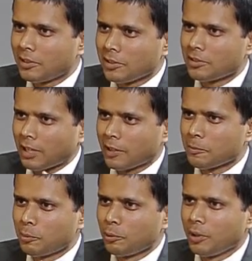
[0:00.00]
this
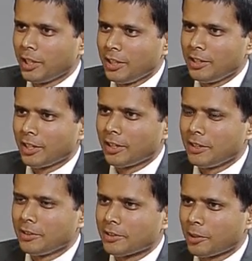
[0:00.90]
talent pool in India
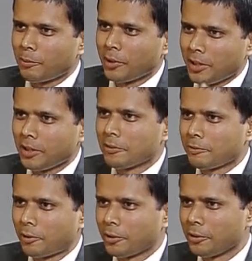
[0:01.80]
in some way
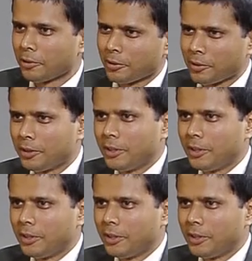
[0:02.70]
for your